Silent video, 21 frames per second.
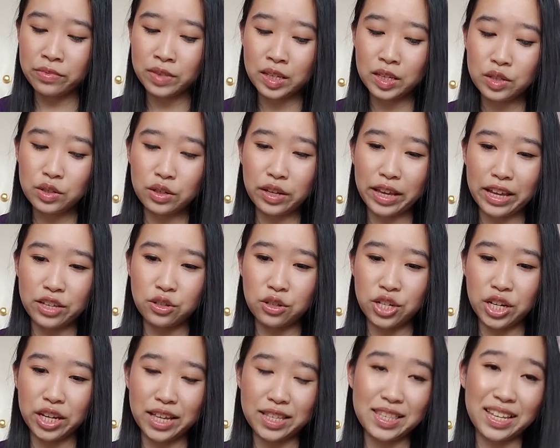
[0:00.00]
So yeah, so she
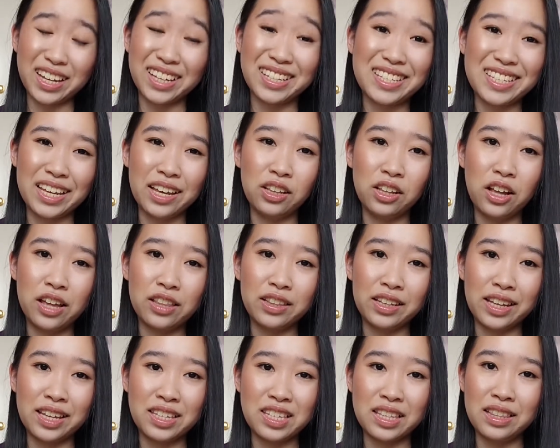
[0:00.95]
gets a deal on
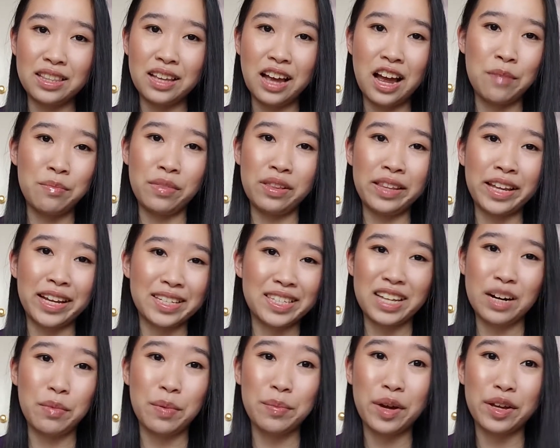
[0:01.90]
these, and like I said,
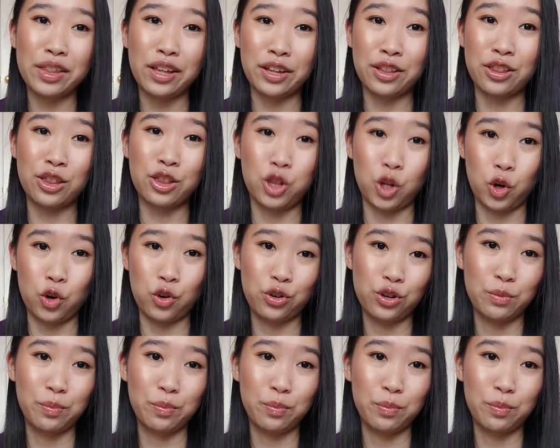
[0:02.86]
I'm on my 3rd